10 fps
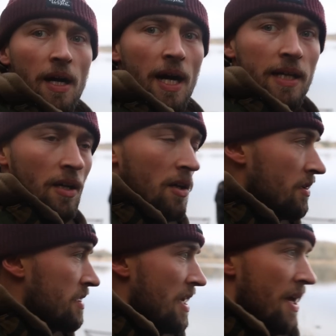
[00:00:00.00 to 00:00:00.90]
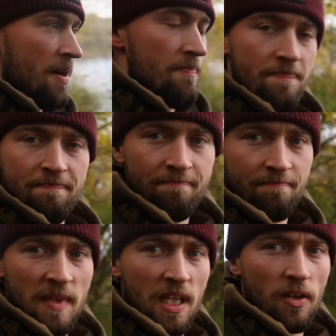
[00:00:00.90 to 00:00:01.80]
I can't
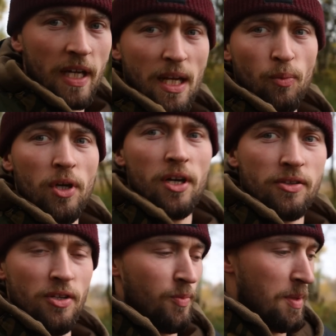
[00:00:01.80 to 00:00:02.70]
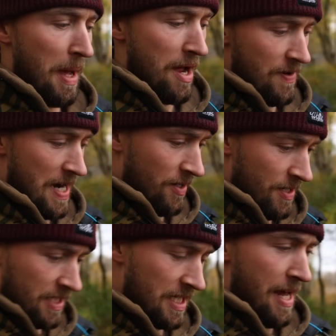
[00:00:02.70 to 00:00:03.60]
get any work done with Matt around
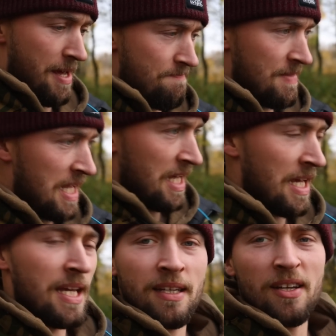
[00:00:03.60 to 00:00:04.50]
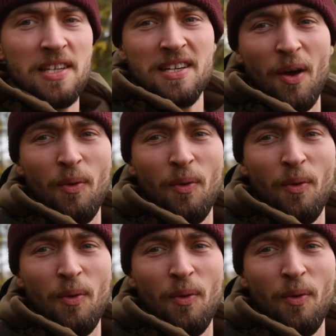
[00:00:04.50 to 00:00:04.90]
today, because he's